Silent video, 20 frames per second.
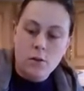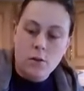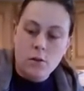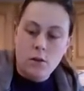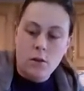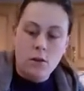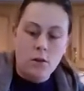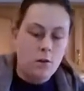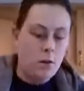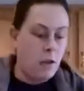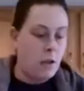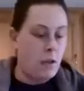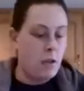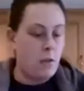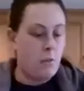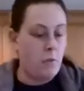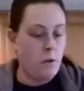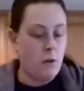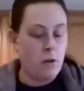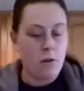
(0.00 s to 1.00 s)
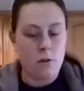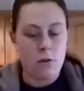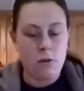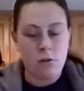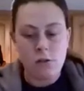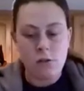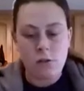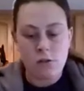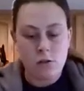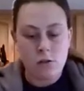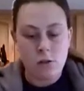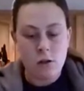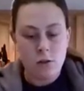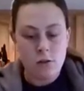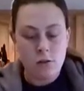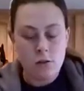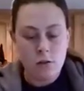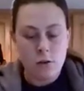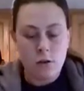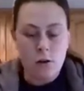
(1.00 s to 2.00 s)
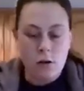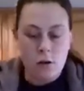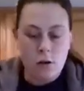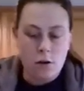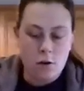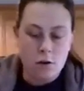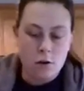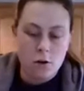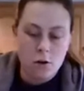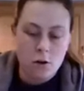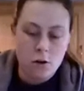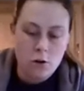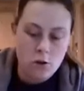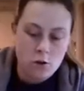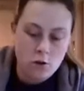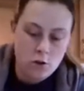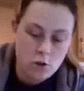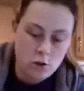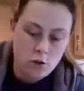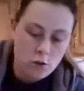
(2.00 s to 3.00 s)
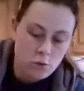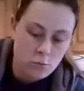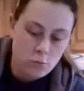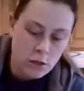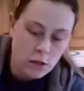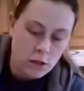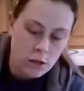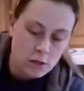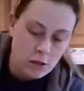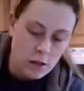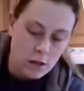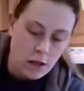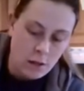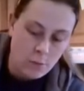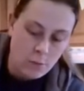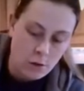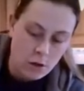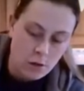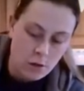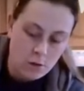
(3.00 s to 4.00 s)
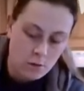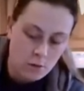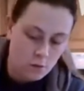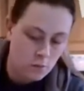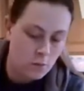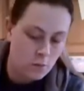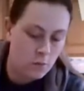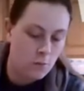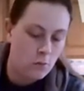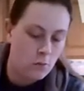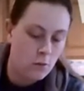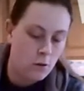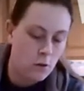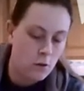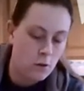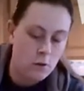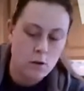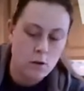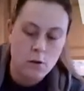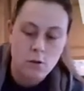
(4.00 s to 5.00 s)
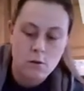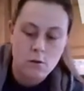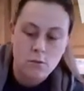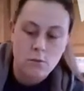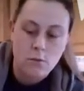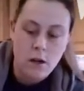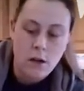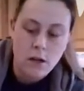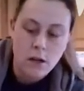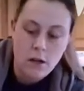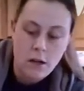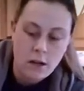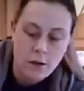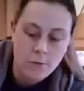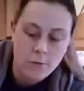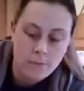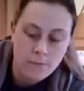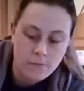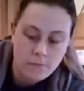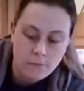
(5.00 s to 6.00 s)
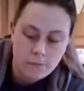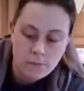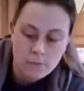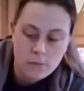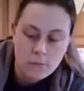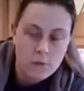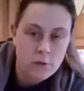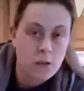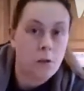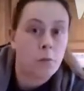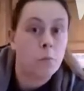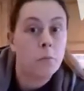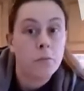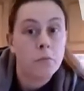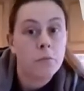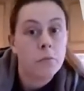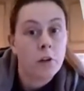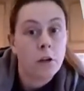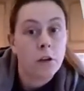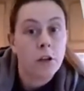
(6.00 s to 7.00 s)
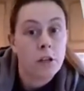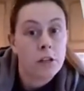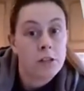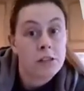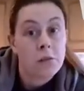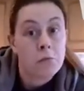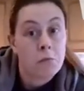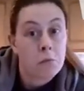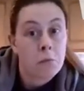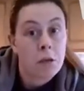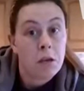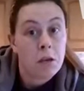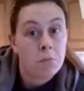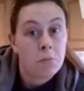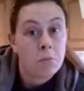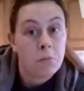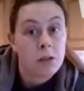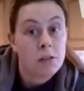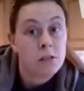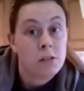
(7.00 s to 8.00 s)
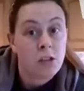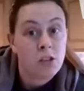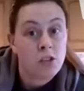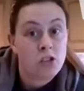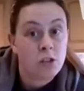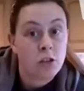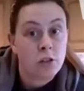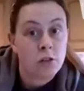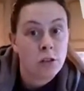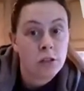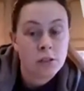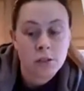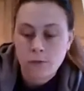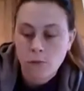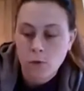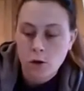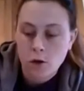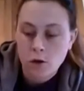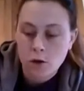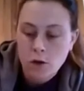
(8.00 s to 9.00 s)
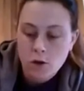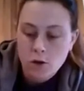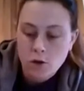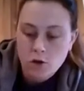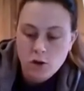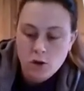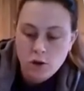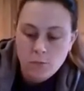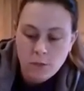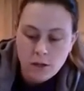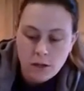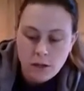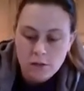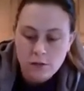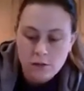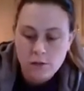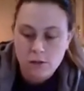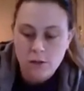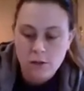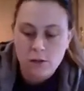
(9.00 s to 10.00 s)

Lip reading: All right. And we are going to start our 2-minute timer right now. So you're going to sit with me as I stir this for 2 minutes.